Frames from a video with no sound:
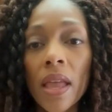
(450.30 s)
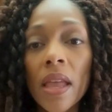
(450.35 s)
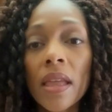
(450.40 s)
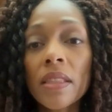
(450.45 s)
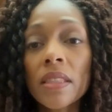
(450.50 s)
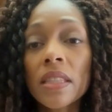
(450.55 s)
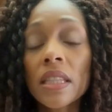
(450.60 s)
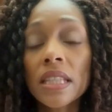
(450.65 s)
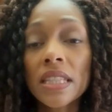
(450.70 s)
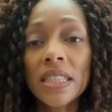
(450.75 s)

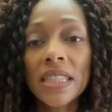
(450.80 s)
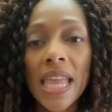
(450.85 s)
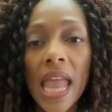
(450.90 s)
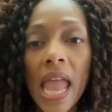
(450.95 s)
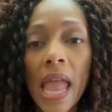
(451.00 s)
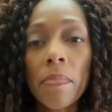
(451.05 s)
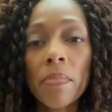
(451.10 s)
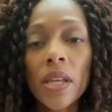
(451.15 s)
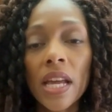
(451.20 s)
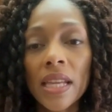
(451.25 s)
The
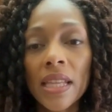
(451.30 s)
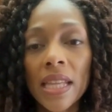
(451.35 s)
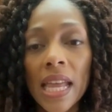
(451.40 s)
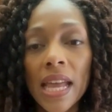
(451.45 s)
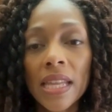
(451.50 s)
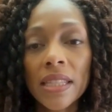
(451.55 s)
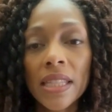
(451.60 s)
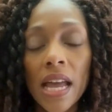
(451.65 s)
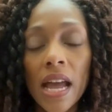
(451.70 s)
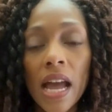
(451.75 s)
same
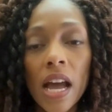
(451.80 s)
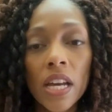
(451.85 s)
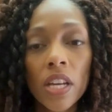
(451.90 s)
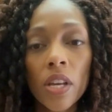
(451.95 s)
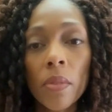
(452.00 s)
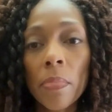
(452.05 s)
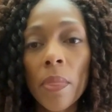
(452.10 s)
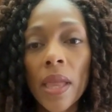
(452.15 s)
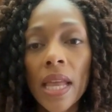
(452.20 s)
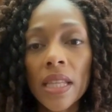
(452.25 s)
neglect that
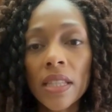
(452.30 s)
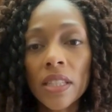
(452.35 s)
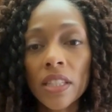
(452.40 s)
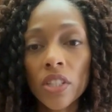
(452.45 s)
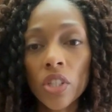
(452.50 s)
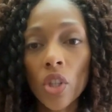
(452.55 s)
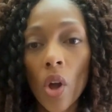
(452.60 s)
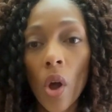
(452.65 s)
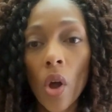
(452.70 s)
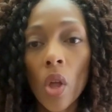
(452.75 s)
underpinned the
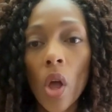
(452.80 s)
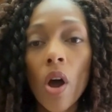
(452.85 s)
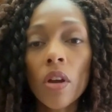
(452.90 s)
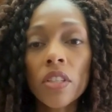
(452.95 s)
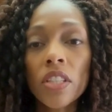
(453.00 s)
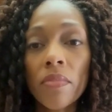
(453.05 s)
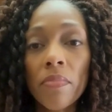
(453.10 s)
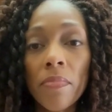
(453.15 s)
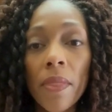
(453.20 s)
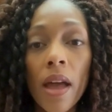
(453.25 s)

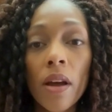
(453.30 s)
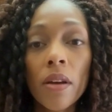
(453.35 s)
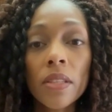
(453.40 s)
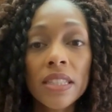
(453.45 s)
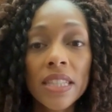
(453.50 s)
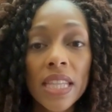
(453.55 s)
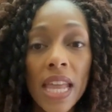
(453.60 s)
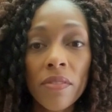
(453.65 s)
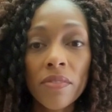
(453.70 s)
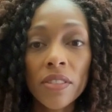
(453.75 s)
Solong's failed
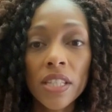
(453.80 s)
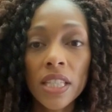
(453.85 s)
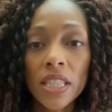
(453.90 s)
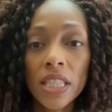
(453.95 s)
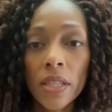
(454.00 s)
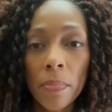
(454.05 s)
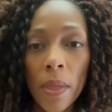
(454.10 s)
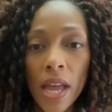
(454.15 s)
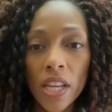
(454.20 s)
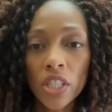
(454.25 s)
safety
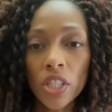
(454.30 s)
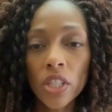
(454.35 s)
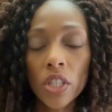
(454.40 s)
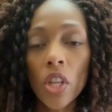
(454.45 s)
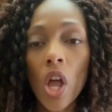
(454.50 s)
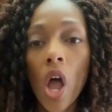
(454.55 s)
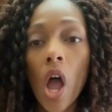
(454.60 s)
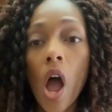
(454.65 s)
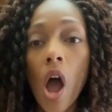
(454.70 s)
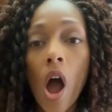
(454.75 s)
inspections
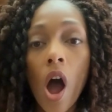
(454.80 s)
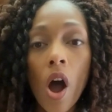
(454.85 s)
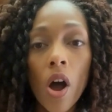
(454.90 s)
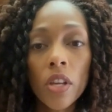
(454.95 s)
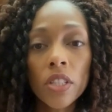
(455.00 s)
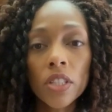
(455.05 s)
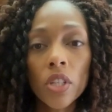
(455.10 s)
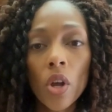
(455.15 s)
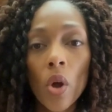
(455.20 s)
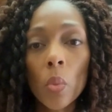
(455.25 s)

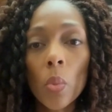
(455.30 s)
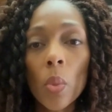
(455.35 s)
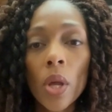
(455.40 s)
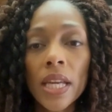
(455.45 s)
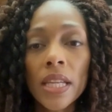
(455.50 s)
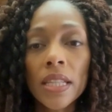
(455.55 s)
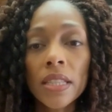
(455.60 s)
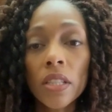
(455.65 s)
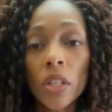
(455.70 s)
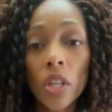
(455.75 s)
also
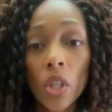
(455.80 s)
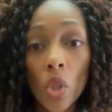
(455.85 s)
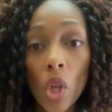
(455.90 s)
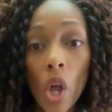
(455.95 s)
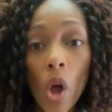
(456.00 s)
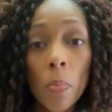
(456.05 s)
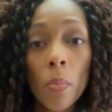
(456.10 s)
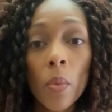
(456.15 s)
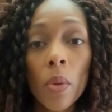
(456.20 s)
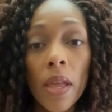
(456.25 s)
weakens
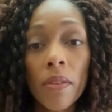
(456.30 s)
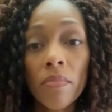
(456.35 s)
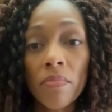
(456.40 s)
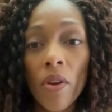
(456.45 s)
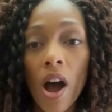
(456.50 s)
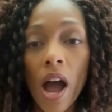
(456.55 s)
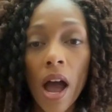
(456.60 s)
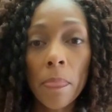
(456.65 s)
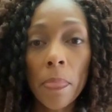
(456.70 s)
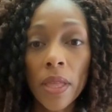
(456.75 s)
global
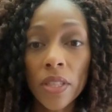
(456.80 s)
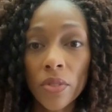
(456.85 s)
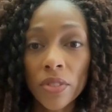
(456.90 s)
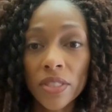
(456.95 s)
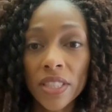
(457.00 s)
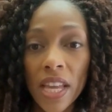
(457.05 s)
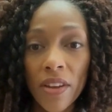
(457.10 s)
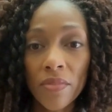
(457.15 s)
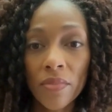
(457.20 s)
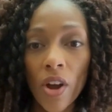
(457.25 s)
environmental
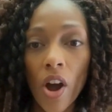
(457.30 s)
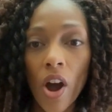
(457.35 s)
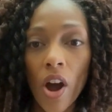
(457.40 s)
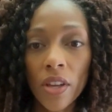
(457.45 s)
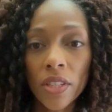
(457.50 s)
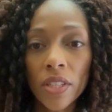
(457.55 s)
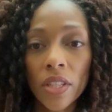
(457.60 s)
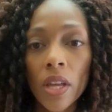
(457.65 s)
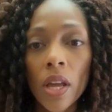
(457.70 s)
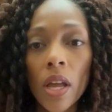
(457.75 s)

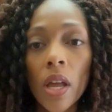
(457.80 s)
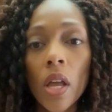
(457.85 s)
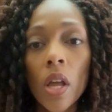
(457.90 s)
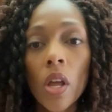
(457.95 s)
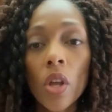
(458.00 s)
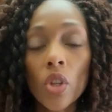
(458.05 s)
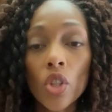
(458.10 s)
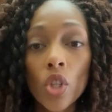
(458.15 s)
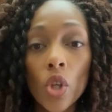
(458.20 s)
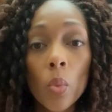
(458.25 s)
safeguards.
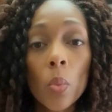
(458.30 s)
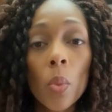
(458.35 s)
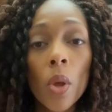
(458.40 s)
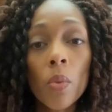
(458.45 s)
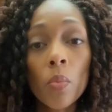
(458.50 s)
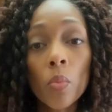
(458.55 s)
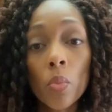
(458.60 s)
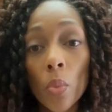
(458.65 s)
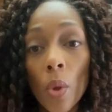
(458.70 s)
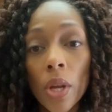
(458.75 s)
Do we
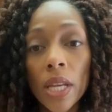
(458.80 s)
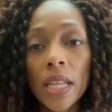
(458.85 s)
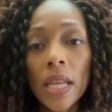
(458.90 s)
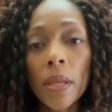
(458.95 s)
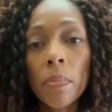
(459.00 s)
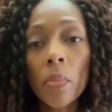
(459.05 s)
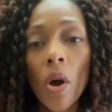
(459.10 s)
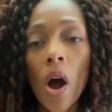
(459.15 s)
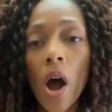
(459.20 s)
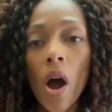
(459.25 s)
really
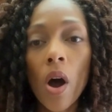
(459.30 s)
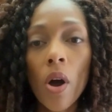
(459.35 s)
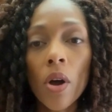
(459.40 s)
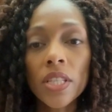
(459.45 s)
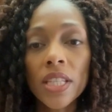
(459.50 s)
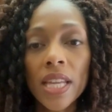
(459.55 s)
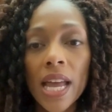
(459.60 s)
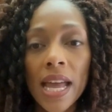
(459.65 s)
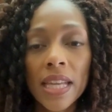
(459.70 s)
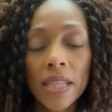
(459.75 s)

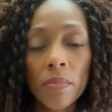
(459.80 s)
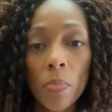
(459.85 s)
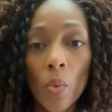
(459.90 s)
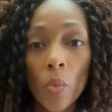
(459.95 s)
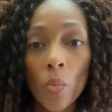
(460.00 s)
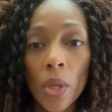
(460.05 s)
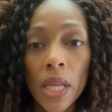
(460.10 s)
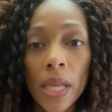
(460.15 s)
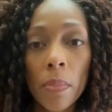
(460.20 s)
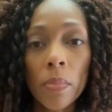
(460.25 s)
prioritize
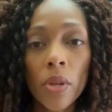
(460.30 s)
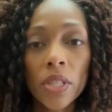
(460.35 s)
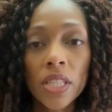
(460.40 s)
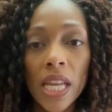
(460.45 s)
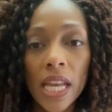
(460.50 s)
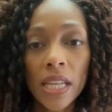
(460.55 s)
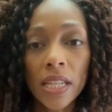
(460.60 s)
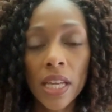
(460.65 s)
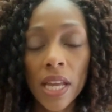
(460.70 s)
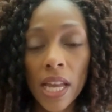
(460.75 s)
marine
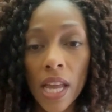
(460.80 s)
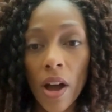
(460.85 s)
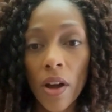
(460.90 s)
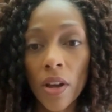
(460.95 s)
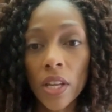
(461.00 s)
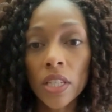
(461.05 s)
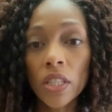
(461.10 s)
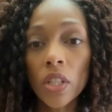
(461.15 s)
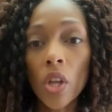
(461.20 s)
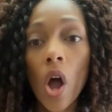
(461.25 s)
protected
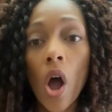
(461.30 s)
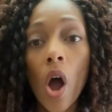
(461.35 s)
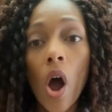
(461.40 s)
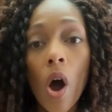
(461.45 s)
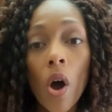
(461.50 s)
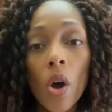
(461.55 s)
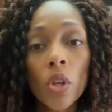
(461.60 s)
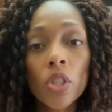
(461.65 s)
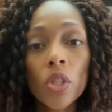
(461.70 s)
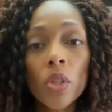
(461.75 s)
areas,
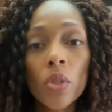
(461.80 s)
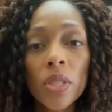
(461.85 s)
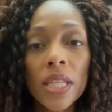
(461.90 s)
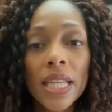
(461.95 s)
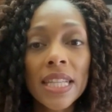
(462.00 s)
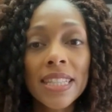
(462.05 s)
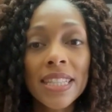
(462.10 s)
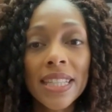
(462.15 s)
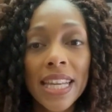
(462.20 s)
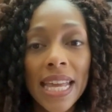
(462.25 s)
or do
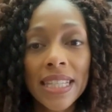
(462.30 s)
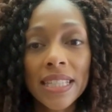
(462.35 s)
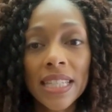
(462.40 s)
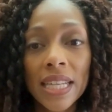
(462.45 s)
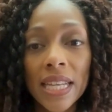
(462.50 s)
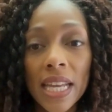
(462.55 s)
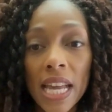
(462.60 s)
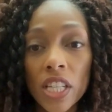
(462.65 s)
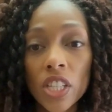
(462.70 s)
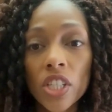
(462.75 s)
these
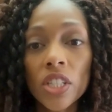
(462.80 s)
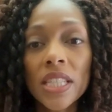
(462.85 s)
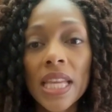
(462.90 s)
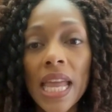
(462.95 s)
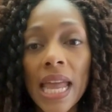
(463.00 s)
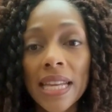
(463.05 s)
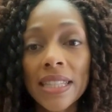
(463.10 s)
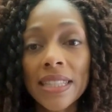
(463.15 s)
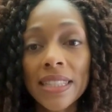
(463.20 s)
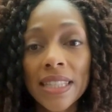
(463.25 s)
designations
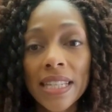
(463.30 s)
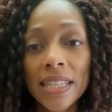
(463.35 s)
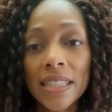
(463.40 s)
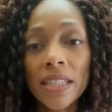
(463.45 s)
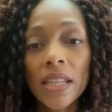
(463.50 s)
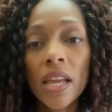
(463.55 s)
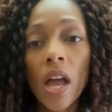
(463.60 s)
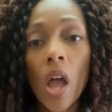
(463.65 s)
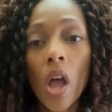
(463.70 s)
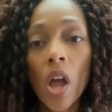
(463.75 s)
exist
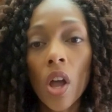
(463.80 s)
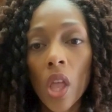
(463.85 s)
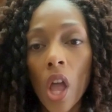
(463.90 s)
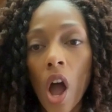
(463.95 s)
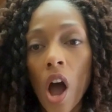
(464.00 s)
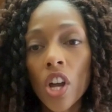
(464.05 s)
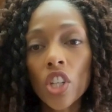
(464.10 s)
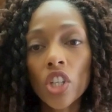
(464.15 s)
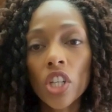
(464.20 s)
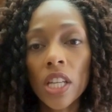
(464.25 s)

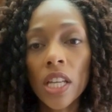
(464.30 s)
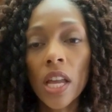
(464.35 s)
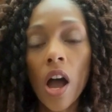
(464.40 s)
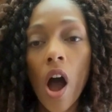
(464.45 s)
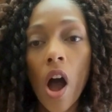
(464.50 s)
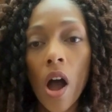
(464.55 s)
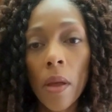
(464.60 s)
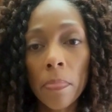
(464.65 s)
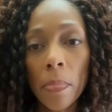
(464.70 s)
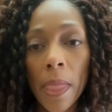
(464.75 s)
largely
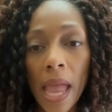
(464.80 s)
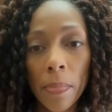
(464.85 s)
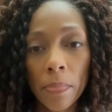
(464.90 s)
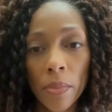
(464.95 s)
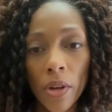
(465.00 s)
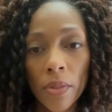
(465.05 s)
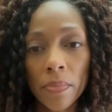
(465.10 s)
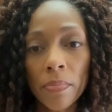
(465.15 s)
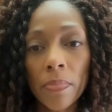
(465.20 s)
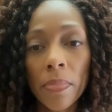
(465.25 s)
on
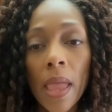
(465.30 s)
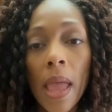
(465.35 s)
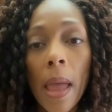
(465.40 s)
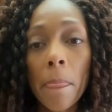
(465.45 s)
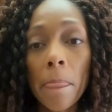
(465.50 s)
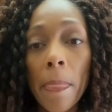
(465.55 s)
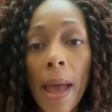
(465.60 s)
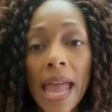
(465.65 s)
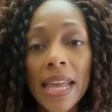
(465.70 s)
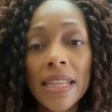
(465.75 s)
paper?
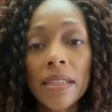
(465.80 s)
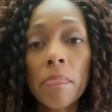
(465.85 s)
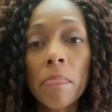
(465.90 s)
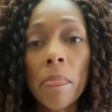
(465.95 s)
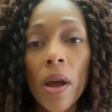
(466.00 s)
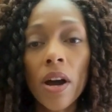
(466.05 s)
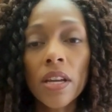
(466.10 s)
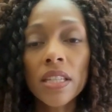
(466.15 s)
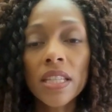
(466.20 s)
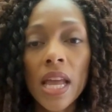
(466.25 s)
Past
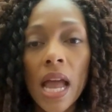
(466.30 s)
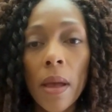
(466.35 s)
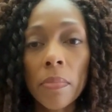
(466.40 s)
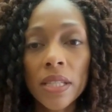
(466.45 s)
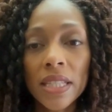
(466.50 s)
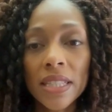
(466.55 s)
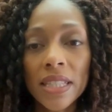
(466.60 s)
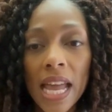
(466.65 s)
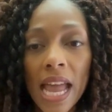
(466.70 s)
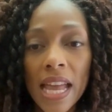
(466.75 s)
maritime
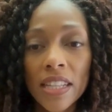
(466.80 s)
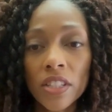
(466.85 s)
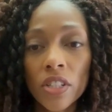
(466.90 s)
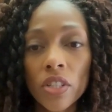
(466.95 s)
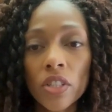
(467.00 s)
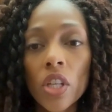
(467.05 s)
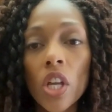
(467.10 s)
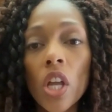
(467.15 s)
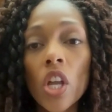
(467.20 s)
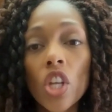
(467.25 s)

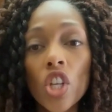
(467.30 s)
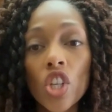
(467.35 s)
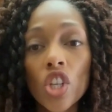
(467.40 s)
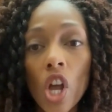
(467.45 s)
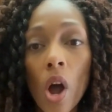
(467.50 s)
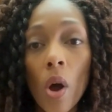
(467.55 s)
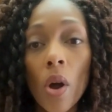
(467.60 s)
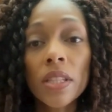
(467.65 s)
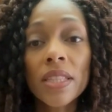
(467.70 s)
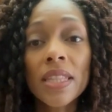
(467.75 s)
disasters
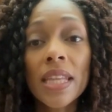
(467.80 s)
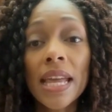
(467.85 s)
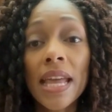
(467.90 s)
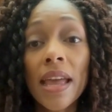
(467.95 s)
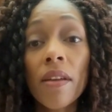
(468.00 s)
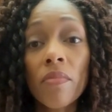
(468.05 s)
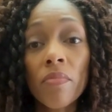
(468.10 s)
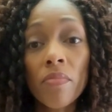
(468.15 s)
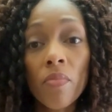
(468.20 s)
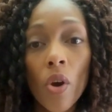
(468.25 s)
show us that
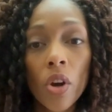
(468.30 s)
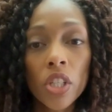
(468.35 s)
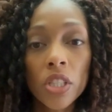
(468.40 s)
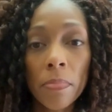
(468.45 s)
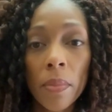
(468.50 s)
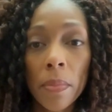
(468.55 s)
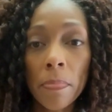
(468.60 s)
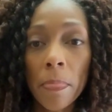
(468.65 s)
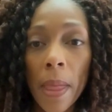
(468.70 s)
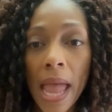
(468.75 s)

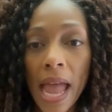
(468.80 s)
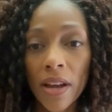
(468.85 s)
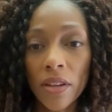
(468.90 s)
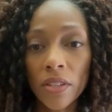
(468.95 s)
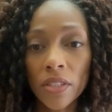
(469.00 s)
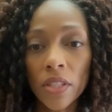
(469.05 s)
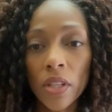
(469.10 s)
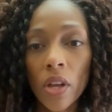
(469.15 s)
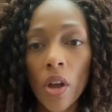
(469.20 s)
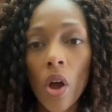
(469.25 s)
enforcement
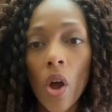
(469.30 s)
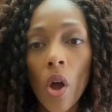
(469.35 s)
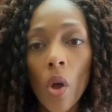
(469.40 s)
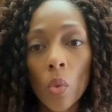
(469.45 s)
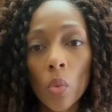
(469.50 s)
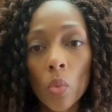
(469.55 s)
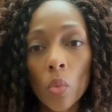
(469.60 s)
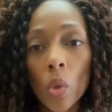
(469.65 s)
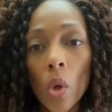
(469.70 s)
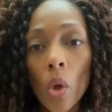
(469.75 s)
matters.
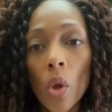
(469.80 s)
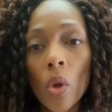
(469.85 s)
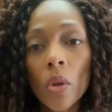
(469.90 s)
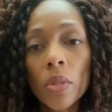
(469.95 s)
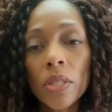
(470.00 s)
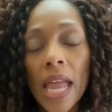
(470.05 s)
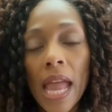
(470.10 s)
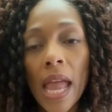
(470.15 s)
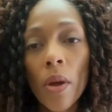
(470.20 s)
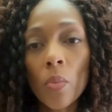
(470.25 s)

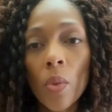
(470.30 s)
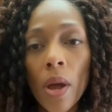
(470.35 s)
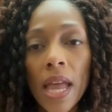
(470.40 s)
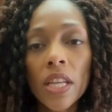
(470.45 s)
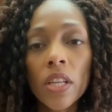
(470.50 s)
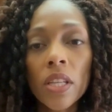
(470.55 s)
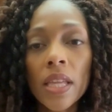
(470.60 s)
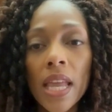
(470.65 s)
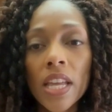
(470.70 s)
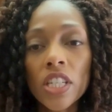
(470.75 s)
Rules and
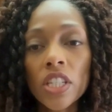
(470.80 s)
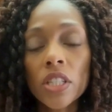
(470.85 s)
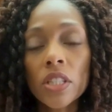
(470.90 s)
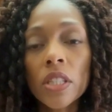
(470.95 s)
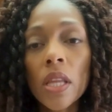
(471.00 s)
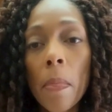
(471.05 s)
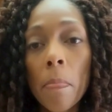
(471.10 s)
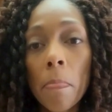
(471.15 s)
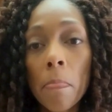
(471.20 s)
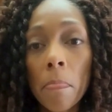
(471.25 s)
regulations
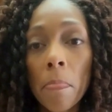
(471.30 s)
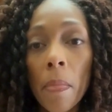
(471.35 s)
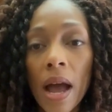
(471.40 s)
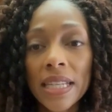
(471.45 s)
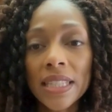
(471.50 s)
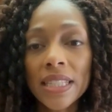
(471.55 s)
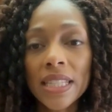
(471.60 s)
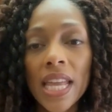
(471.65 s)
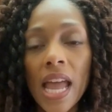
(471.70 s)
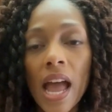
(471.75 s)

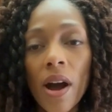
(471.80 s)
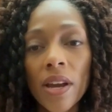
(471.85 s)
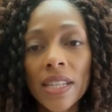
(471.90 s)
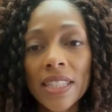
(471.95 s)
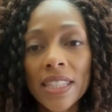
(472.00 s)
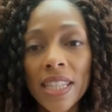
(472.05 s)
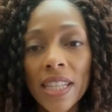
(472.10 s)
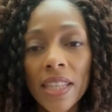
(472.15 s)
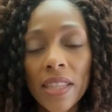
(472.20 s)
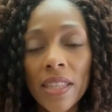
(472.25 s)
must carry
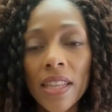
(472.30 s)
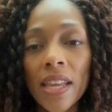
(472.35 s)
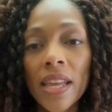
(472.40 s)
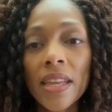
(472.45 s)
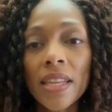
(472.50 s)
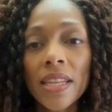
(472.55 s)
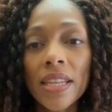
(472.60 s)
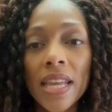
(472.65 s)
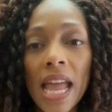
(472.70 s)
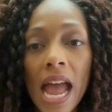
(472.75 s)
teeth,
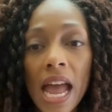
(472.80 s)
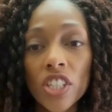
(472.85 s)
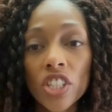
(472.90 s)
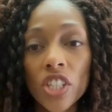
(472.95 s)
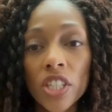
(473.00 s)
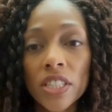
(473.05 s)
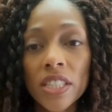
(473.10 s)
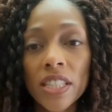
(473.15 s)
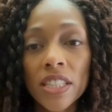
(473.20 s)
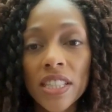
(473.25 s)
not
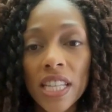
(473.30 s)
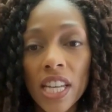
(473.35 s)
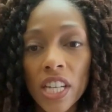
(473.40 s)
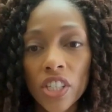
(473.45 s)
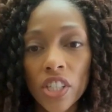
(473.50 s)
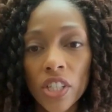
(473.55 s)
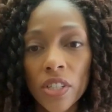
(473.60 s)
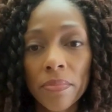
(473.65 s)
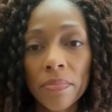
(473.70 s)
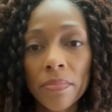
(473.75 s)
just
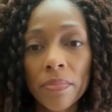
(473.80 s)
intention.